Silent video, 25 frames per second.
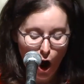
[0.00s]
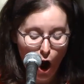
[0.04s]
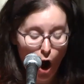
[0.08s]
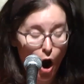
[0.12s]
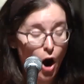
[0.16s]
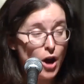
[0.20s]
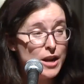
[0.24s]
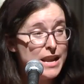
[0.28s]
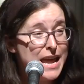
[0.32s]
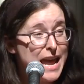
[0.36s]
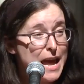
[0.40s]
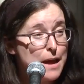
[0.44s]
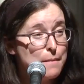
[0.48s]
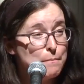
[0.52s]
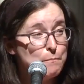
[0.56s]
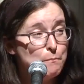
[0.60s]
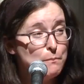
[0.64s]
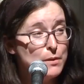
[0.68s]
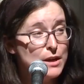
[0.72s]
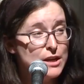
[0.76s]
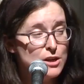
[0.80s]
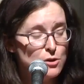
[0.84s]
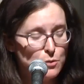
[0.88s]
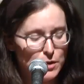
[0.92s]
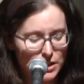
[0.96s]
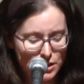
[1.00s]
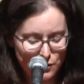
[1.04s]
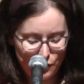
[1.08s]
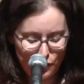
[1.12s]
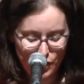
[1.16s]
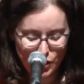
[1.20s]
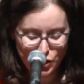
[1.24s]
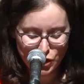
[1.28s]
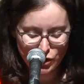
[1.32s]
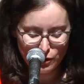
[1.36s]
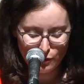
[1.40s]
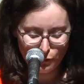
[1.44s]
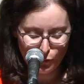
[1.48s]
unambiguous
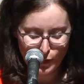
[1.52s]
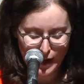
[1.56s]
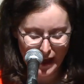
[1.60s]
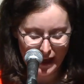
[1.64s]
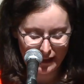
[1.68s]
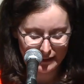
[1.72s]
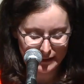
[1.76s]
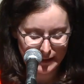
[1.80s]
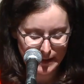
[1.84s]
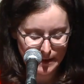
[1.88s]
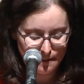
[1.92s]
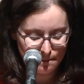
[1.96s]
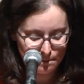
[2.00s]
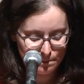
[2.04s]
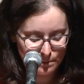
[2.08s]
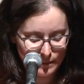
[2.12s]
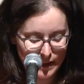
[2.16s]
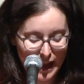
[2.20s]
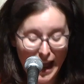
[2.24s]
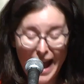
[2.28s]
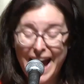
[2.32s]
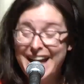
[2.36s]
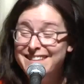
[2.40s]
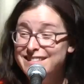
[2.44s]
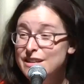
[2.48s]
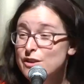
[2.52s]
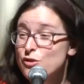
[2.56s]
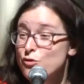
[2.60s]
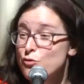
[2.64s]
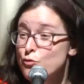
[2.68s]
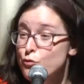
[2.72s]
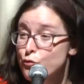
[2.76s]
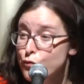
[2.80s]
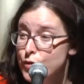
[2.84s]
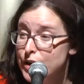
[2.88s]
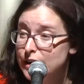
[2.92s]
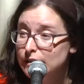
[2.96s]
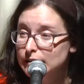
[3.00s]
vision of reality as it
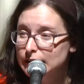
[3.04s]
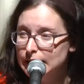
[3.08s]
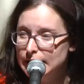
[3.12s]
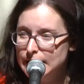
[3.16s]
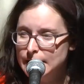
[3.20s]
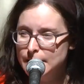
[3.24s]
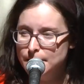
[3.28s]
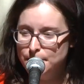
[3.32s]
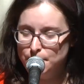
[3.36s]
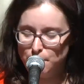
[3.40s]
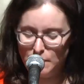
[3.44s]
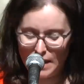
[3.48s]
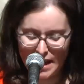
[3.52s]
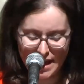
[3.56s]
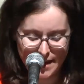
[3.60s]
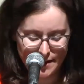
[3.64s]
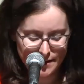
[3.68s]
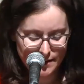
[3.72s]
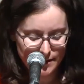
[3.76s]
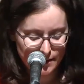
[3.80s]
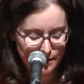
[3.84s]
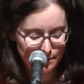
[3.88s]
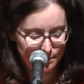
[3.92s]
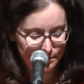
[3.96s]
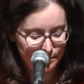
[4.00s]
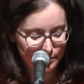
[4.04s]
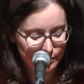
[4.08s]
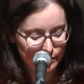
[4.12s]
really is.